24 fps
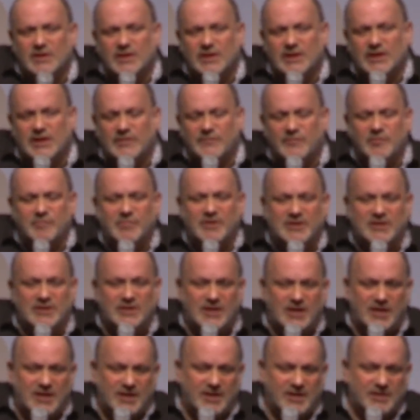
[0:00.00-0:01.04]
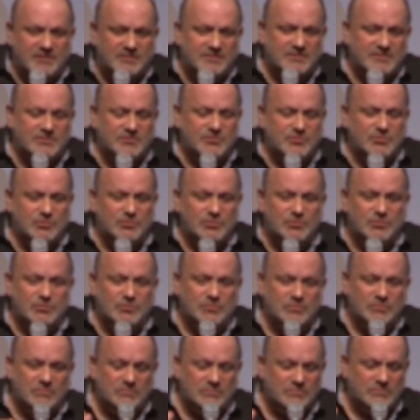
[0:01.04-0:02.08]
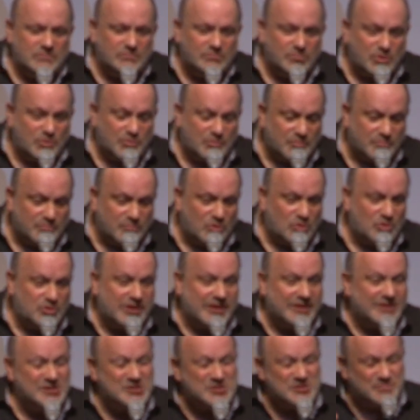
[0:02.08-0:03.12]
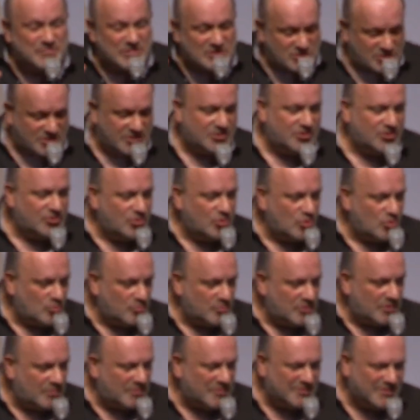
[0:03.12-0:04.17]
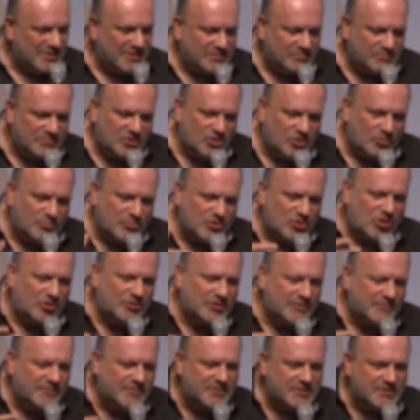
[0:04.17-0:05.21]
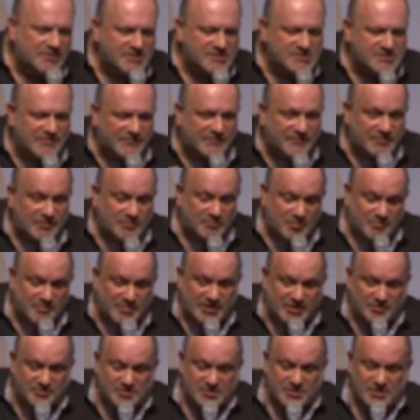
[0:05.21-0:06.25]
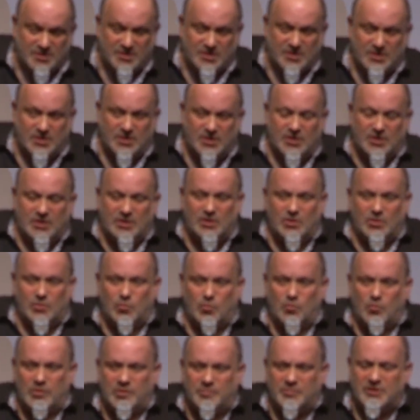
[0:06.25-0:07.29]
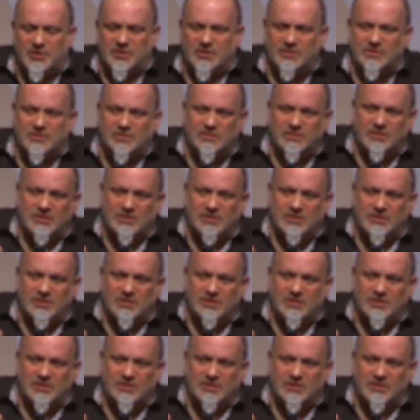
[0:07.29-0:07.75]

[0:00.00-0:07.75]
everybody lied to both Mona and especially to Nomi, I mean, that, you know, beyond everything, this is a film about women